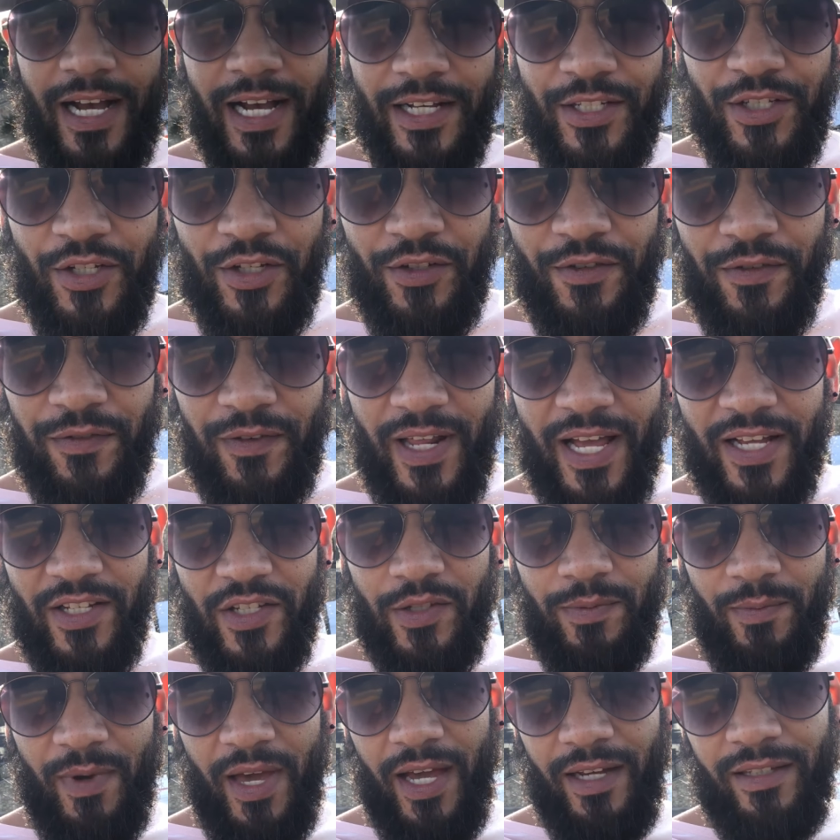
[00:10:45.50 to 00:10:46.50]
I just flat
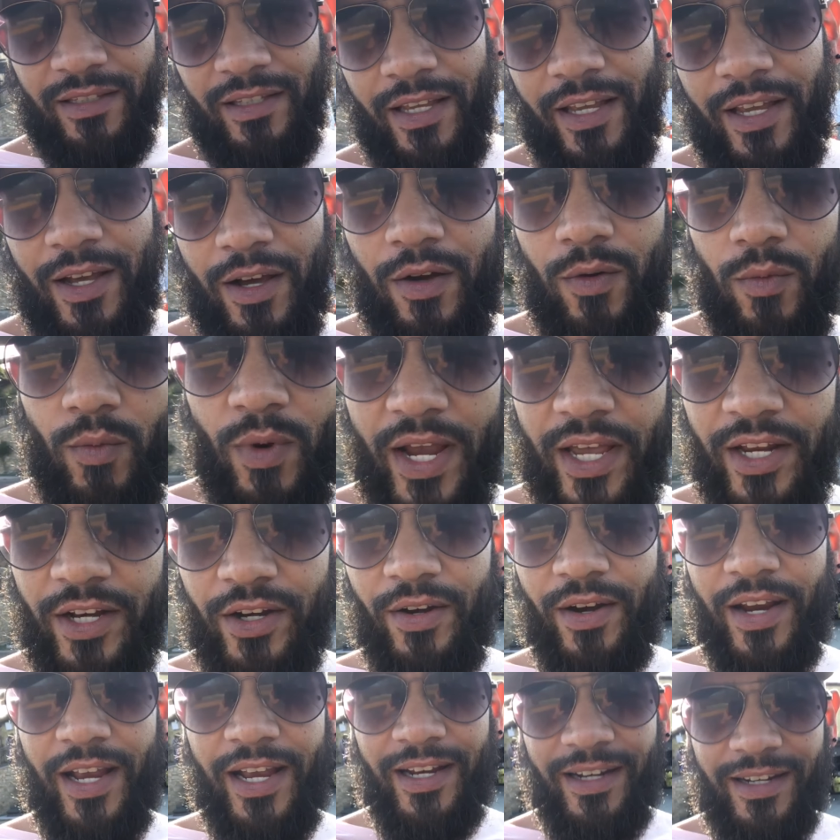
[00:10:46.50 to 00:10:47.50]
smacked the uh,
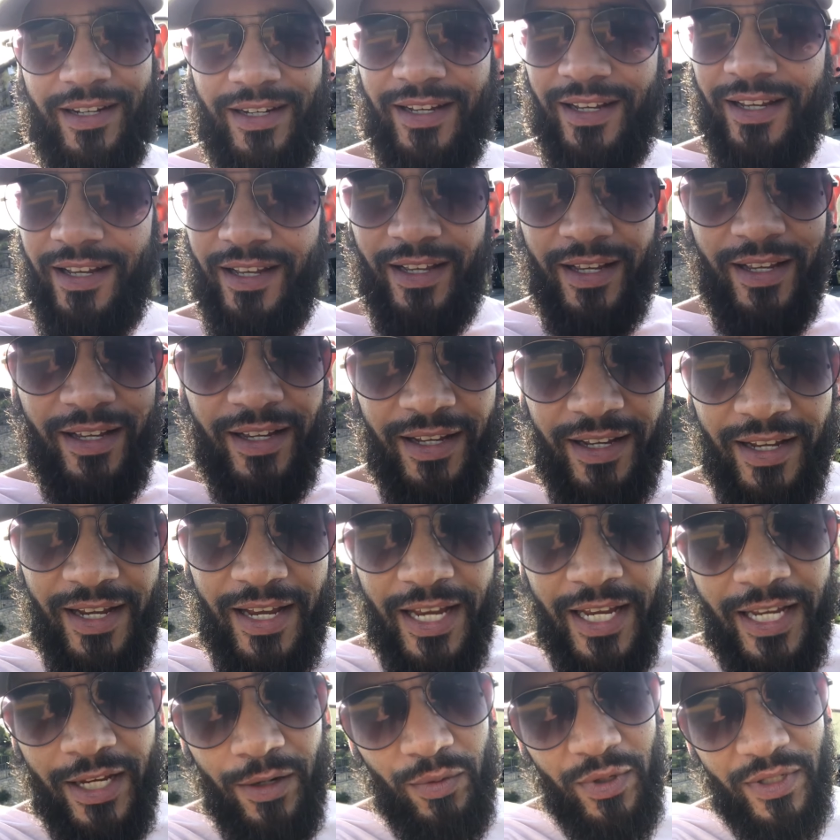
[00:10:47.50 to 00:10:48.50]
waiter and
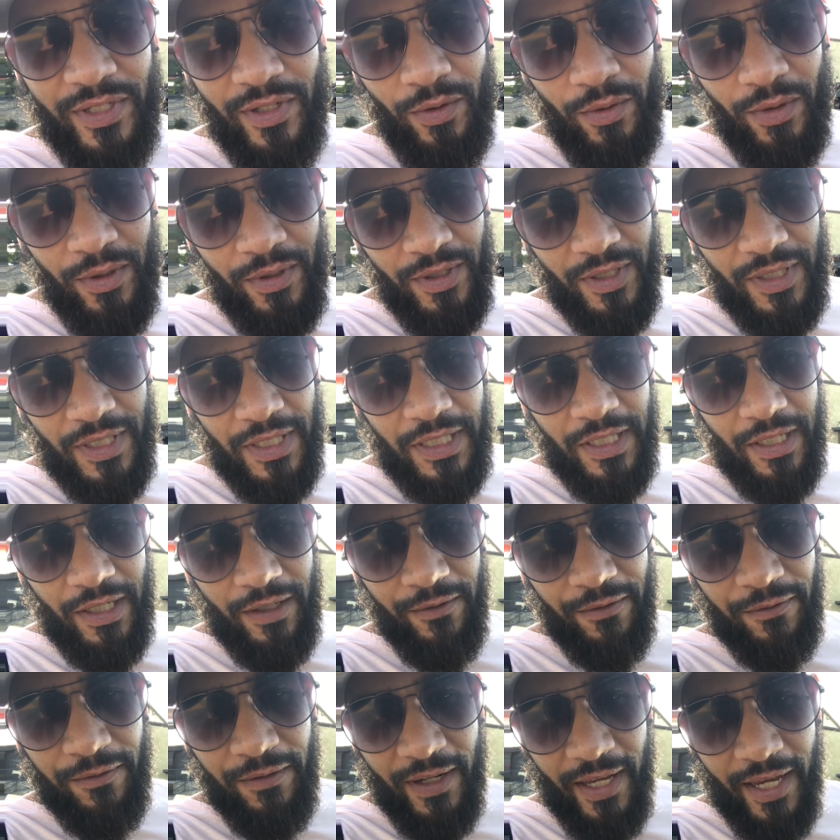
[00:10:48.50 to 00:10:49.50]
he was a,
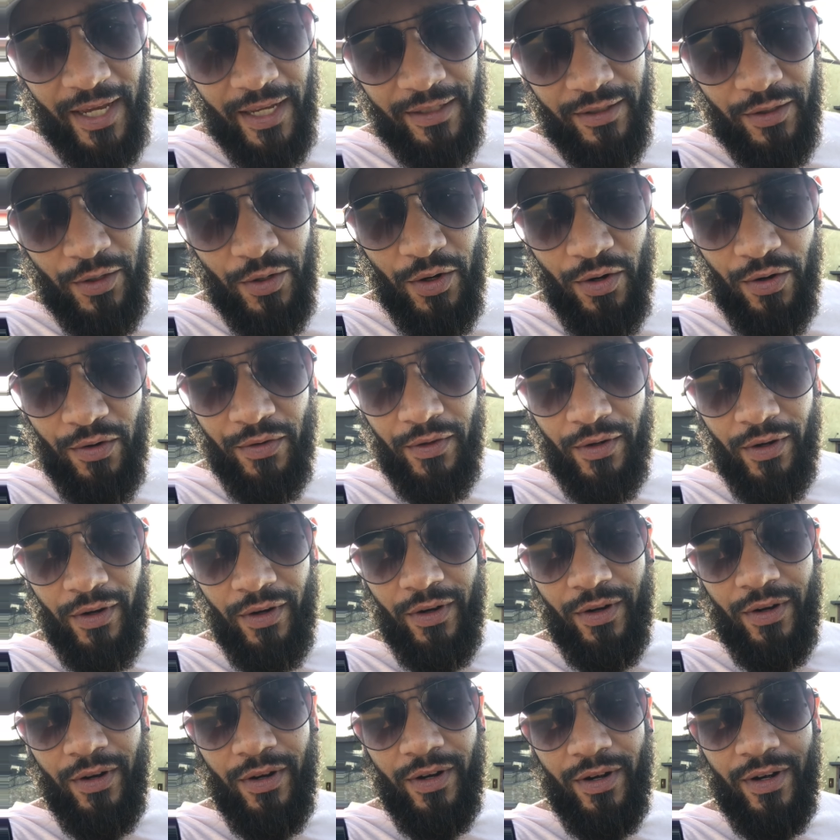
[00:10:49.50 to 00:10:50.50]
a flat
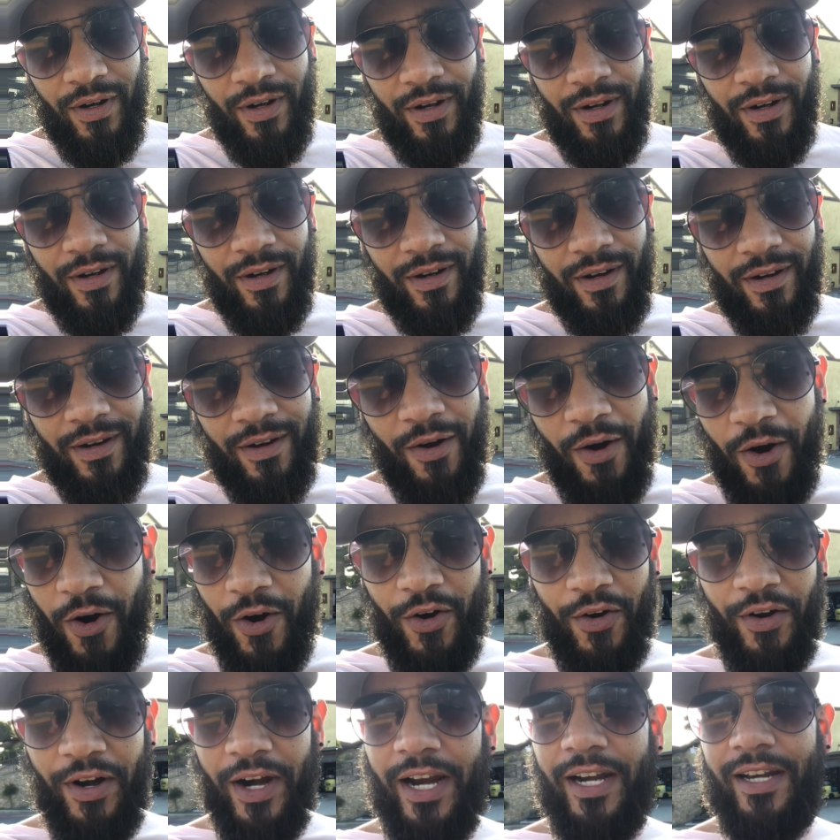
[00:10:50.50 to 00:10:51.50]
earther
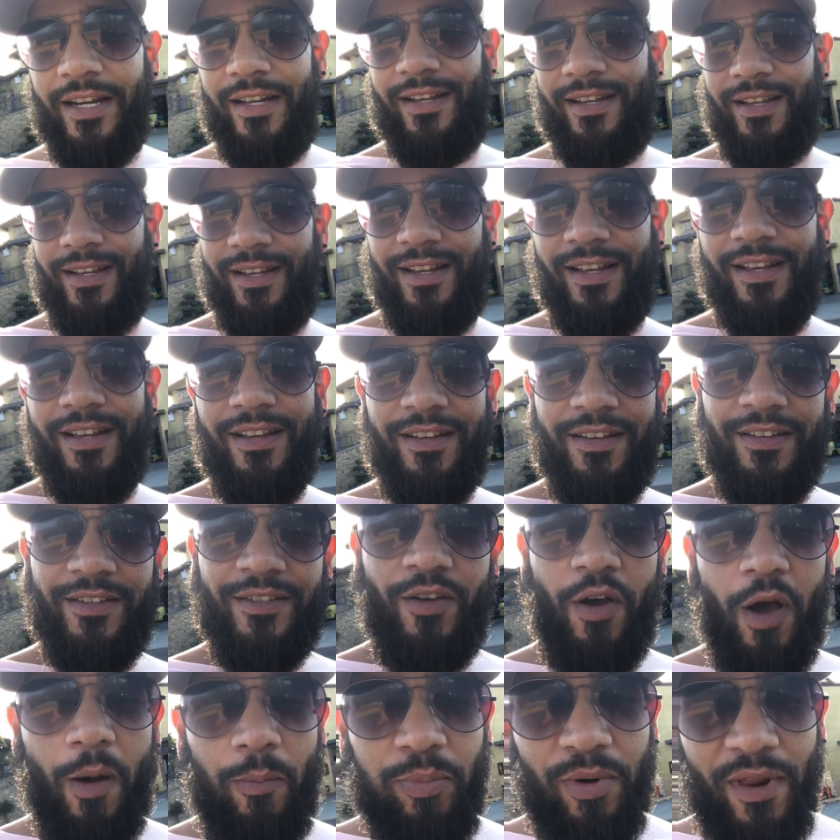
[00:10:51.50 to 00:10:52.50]
already.
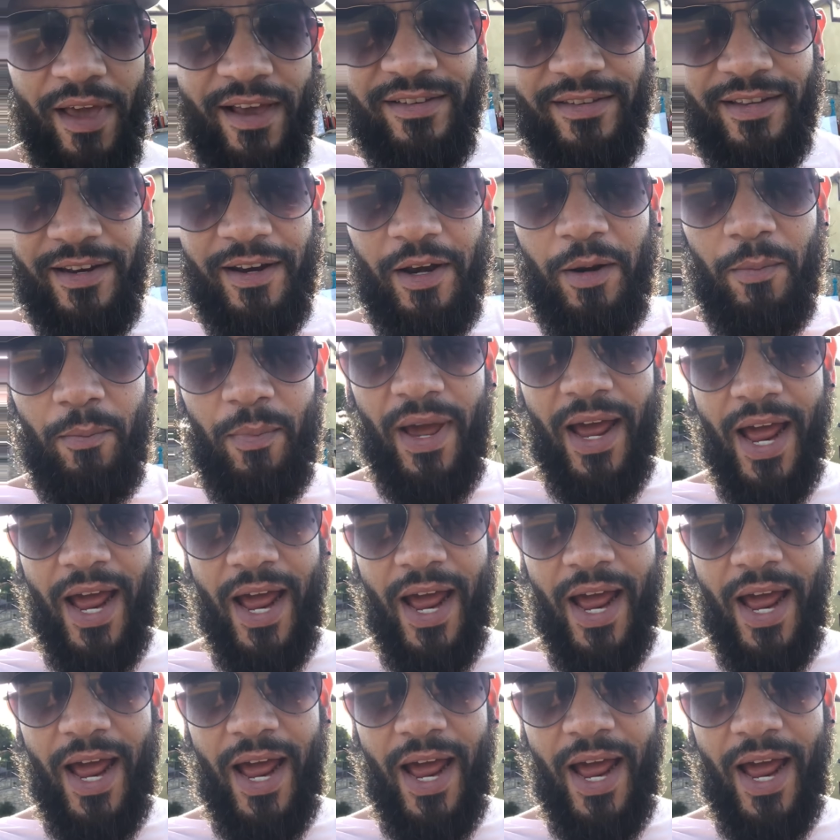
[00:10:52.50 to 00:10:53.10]
So I placed it in the